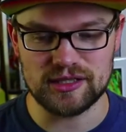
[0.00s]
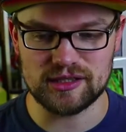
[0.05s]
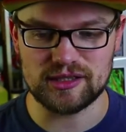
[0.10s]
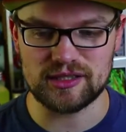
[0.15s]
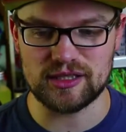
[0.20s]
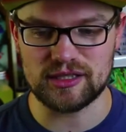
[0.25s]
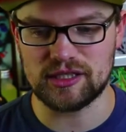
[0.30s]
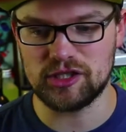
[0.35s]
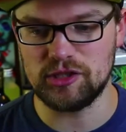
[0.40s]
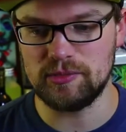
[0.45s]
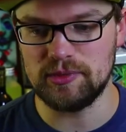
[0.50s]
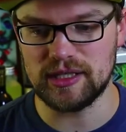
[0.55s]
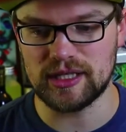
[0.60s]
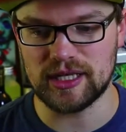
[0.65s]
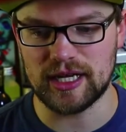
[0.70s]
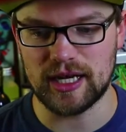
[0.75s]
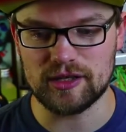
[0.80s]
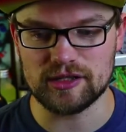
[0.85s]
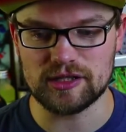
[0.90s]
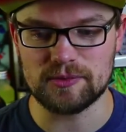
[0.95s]
just said to be
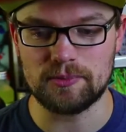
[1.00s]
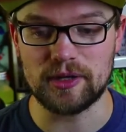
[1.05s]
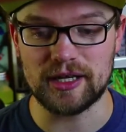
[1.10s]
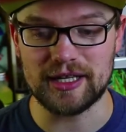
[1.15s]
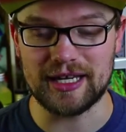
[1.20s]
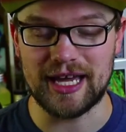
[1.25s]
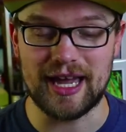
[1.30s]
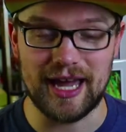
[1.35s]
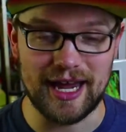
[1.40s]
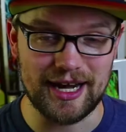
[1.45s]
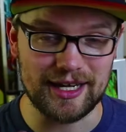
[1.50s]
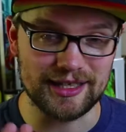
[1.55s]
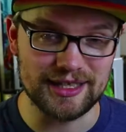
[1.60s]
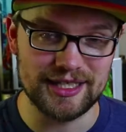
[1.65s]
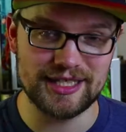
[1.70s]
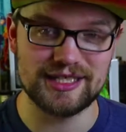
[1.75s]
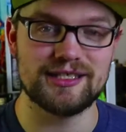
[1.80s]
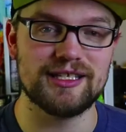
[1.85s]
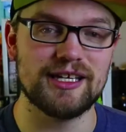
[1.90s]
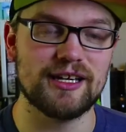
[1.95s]
announced, but it had a
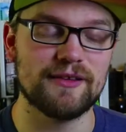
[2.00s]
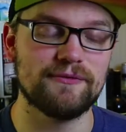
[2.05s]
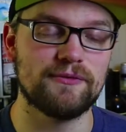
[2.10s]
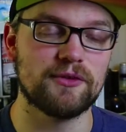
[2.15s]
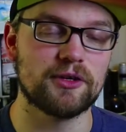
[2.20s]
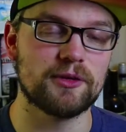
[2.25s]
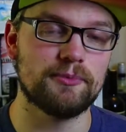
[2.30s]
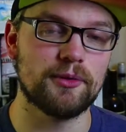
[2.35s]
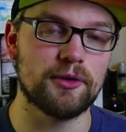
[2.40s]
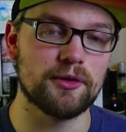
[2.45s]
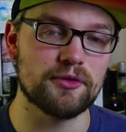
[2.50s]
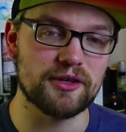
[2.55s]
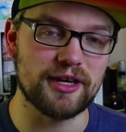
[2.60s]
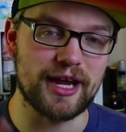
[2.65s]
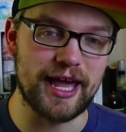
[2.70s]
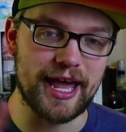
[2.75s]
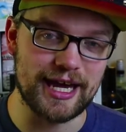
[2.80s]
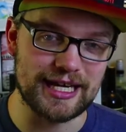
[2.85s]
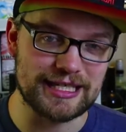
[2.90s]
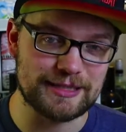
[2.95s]
listing for both
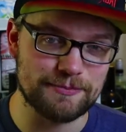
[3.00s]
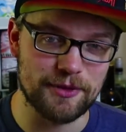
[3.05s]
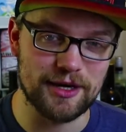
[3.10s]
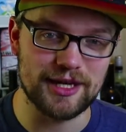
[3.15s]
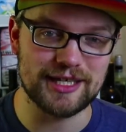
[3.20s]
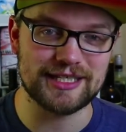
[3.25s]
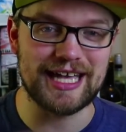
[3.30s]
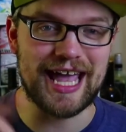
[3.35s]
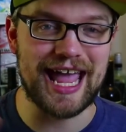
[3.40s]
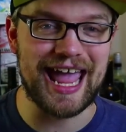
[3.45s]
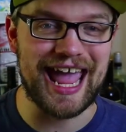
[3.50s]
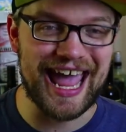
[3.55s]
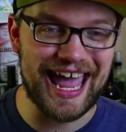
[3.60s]
an Xbox